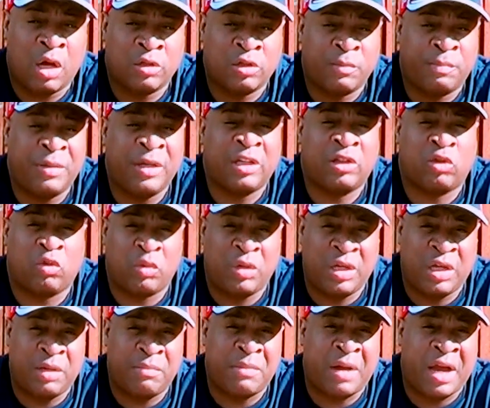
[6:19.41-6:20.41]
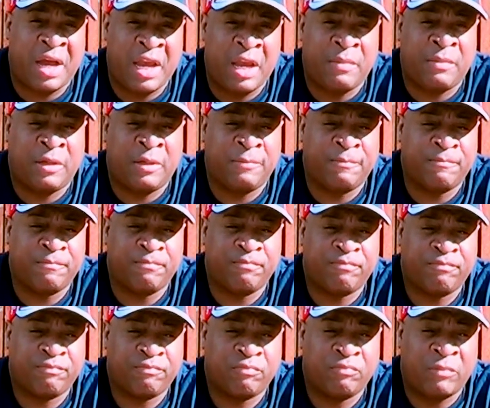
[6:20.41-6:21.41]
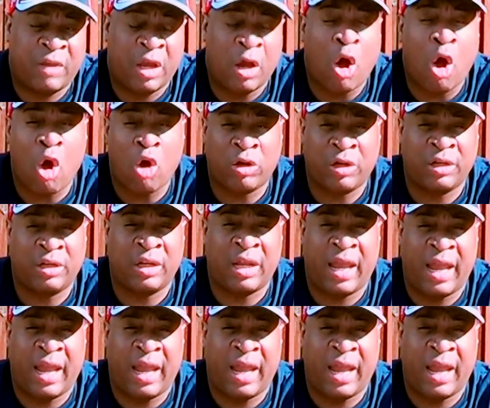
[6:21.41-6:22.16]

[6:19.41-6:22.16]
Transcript: the big three in Miami, they all can